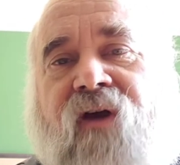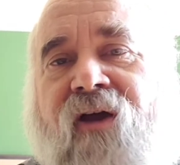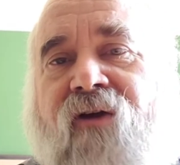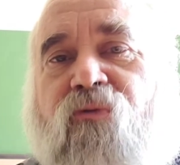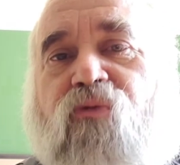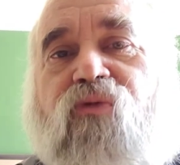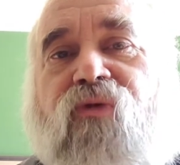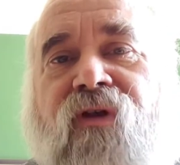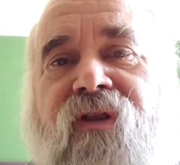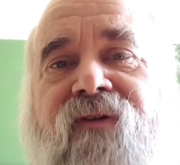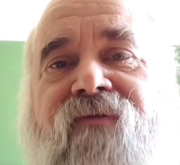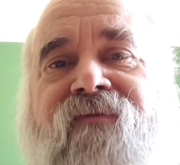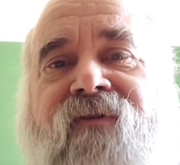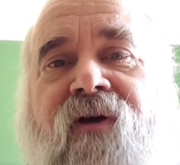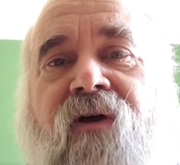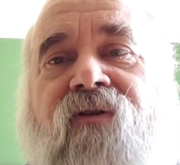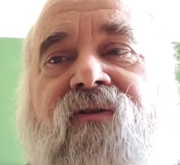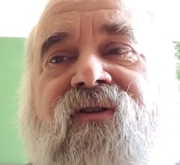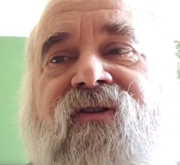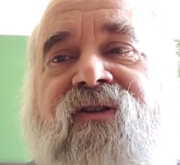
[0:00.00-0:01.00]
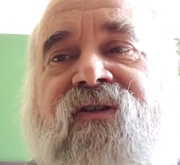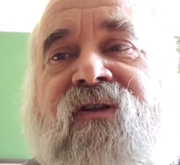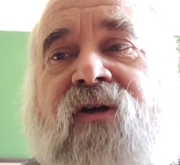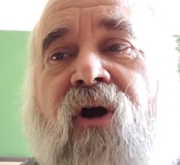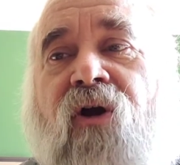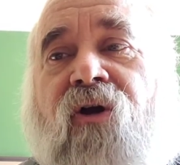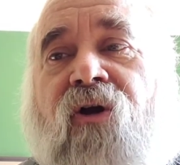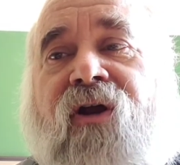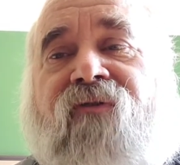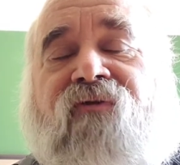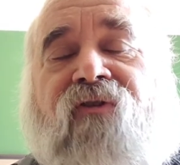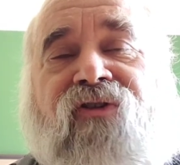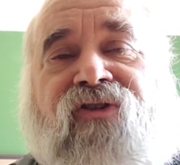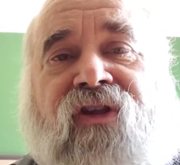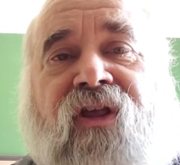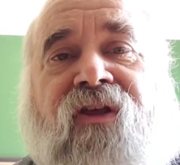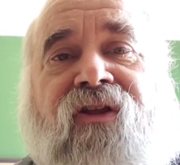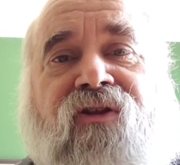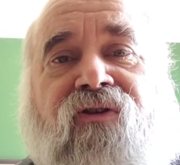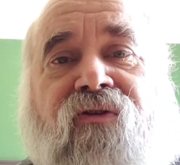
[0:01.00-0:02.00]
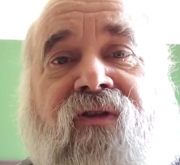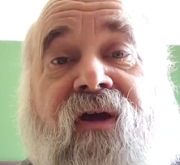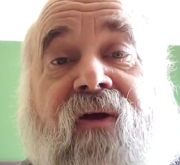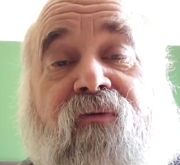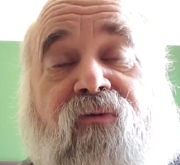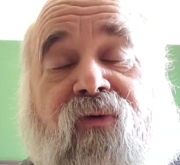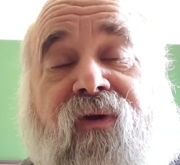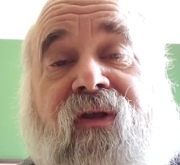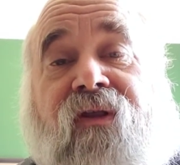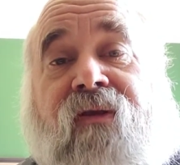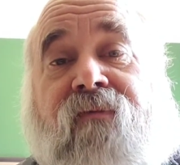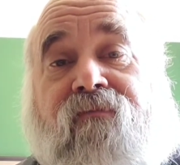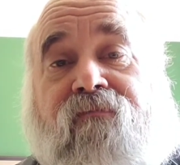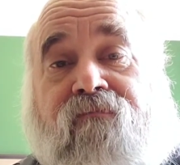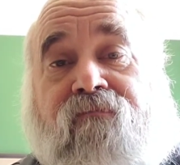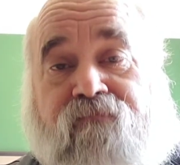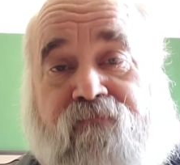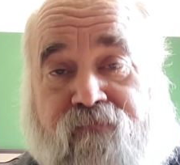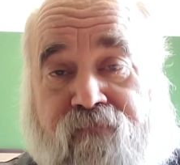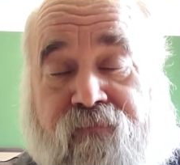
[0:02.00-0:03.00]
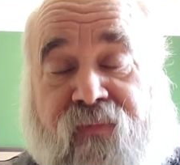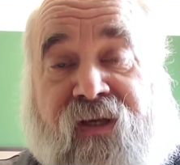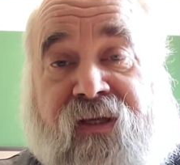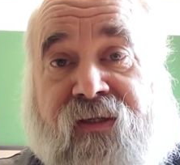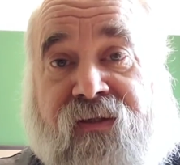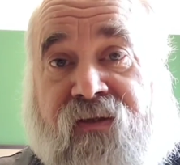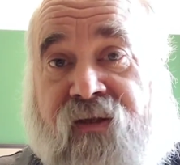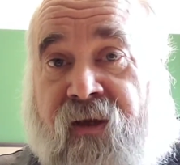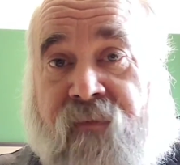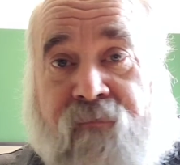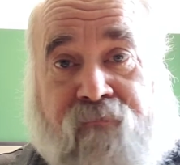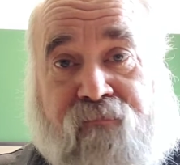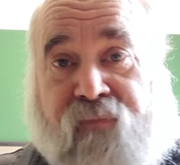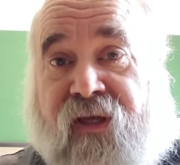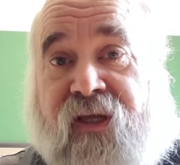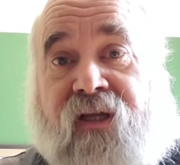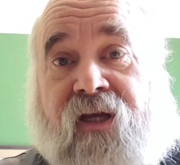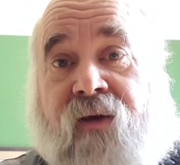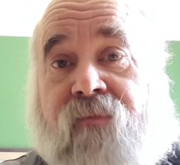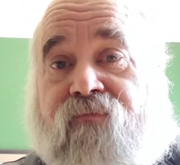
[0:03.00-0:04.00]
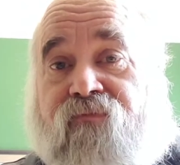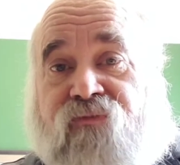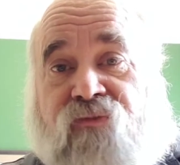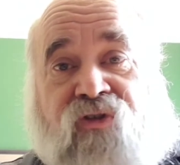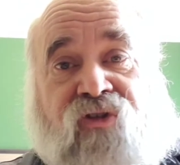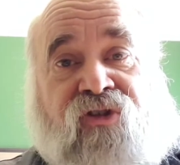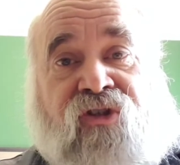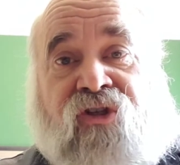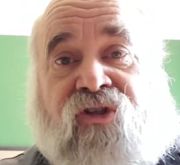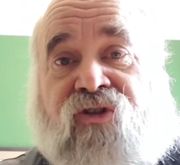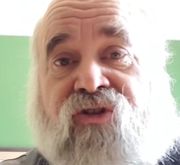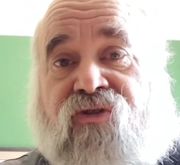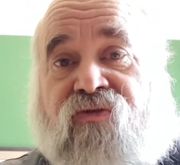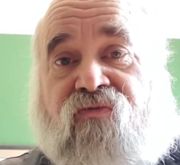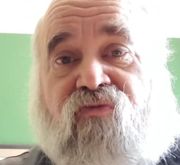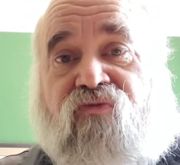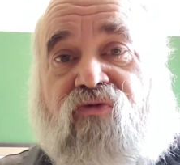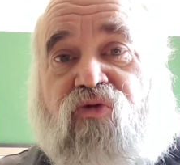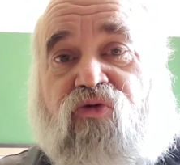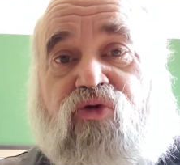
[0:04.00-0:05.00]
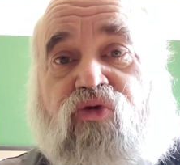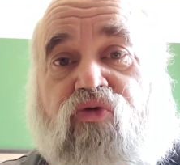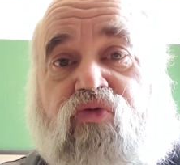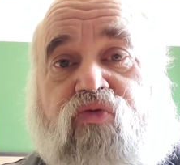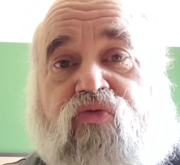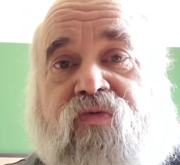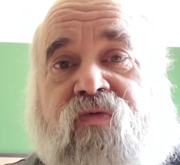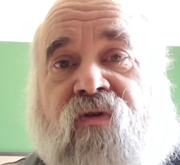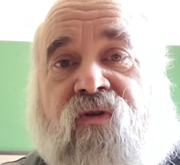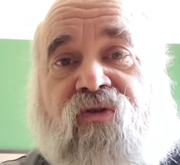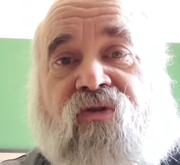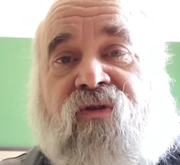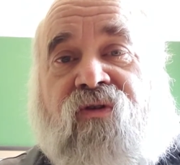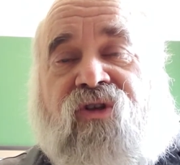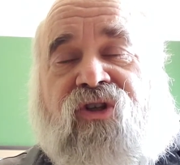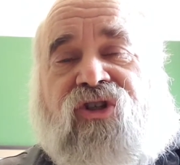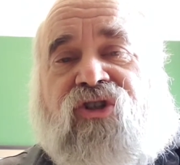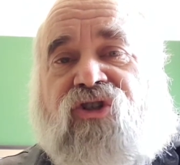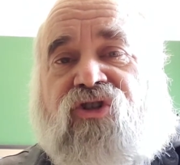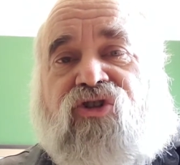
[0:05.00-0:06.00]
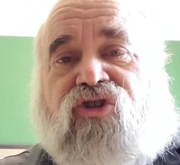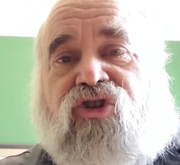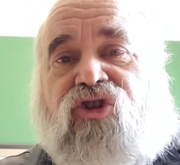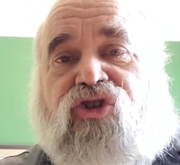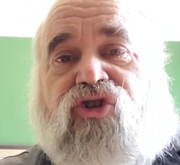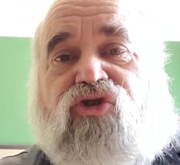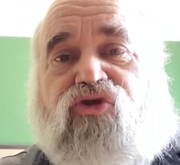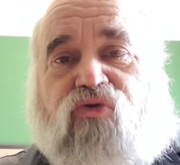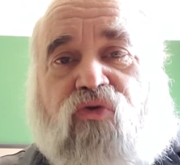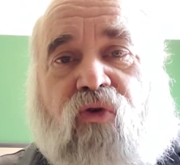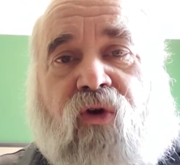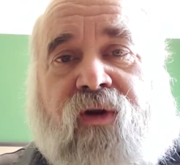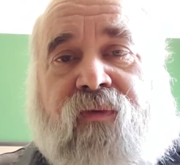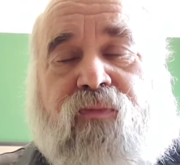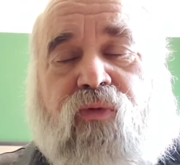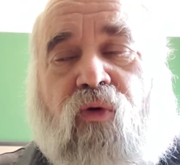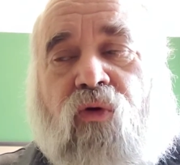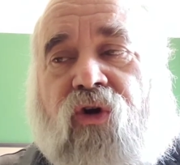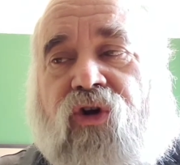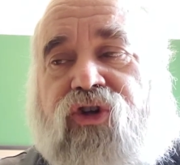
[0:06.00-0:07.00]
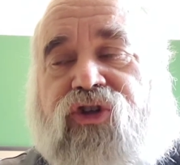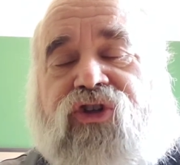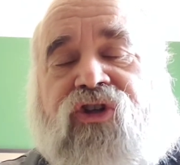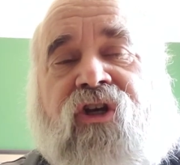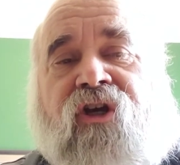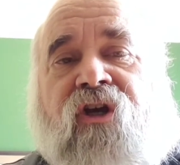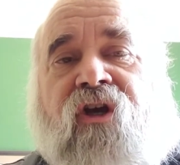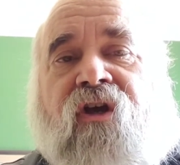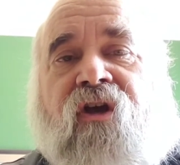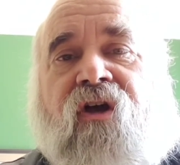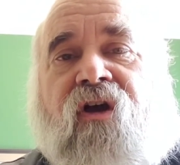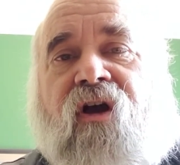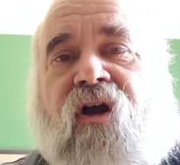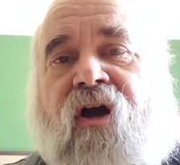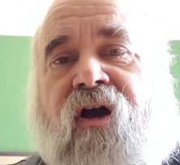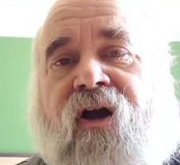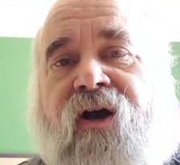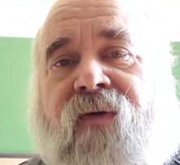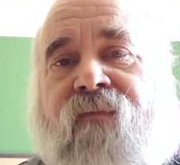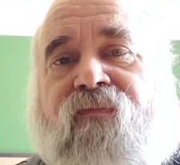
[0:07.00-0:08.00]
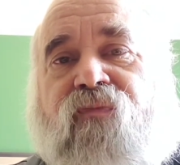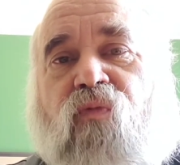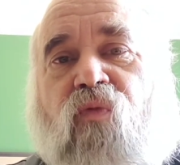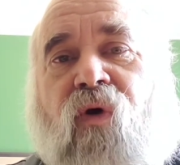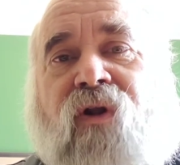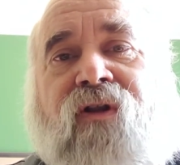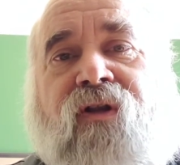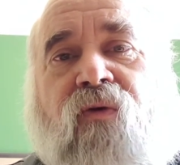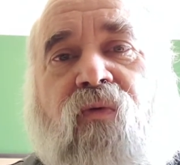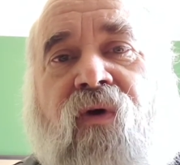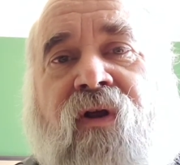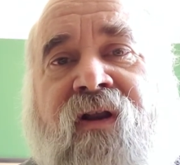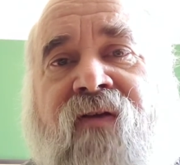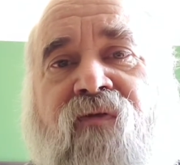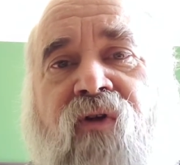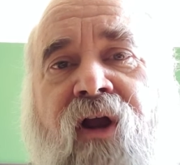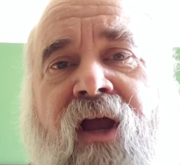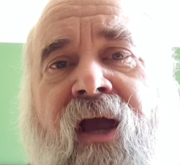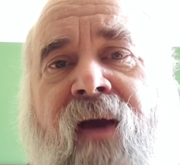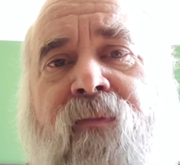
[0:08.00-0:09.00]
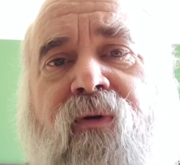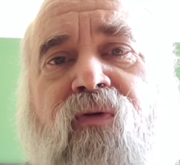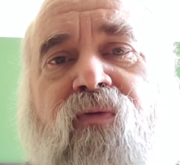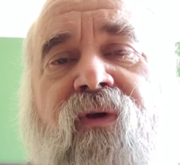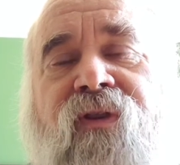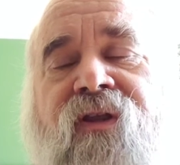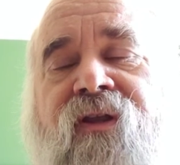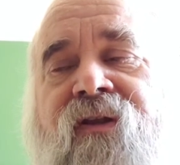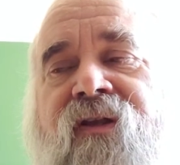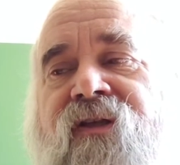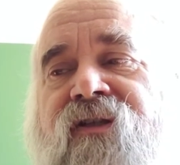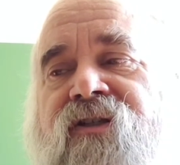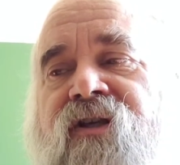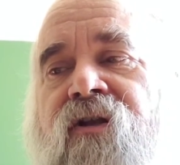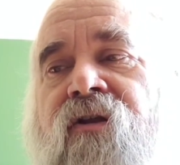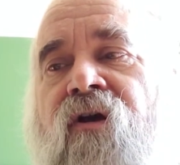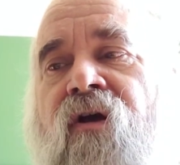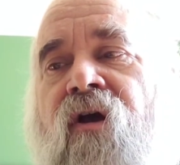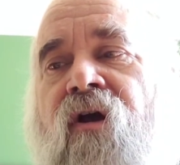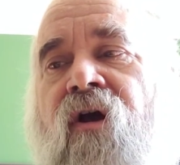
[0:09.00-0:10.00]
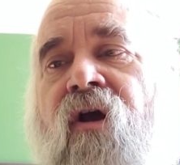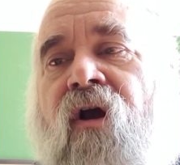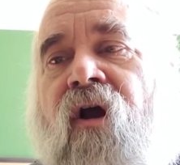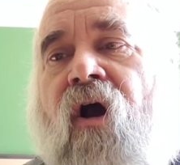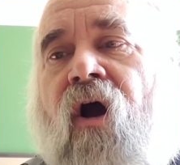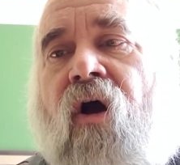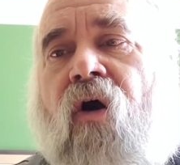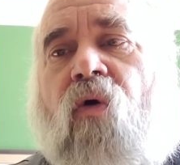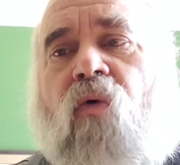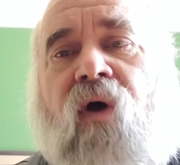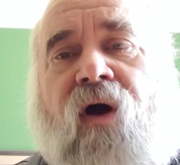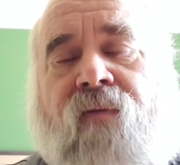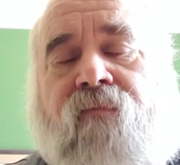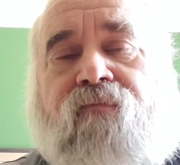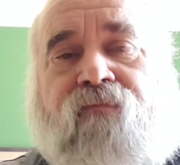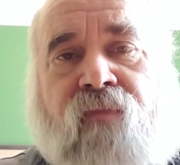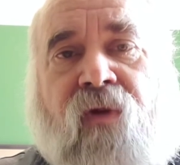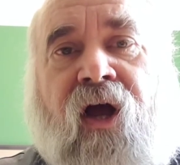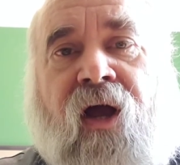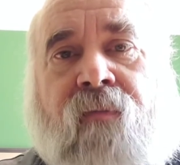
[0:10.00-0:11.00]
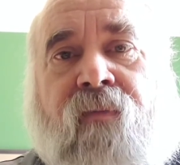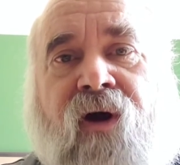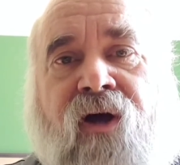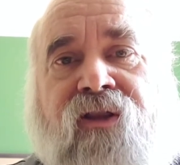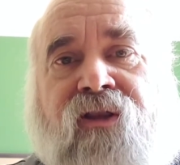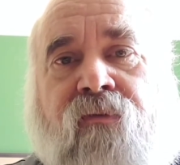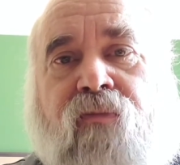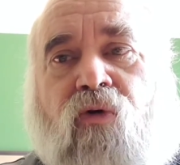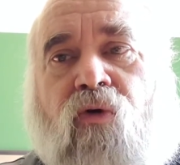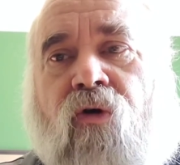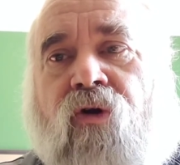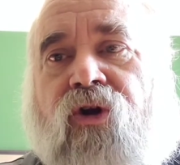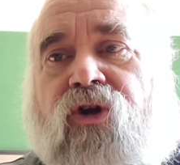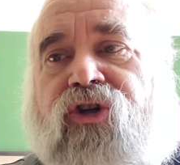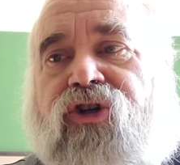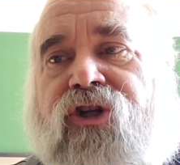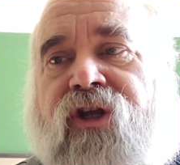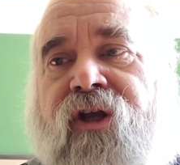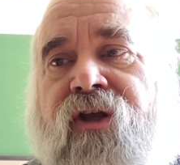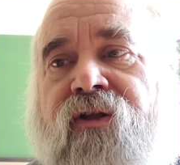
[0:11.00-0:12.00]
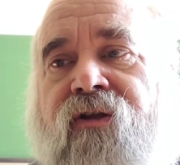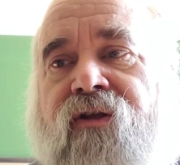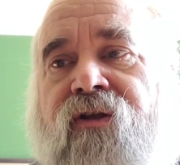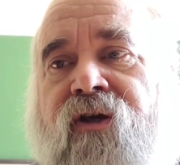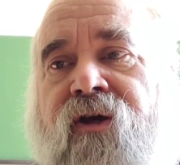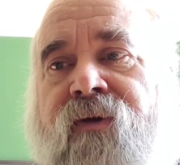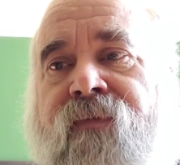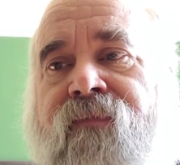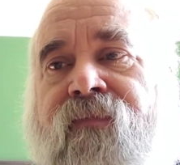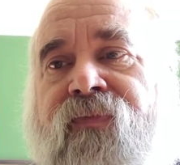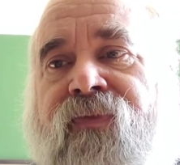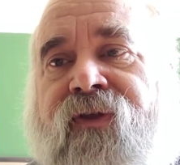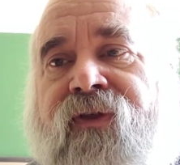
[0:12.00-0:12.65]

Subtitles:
really felt sorry for selling you that really beat up, just destroyed Porsche. Whatever happened with it? And he said, I bought the Porsche, and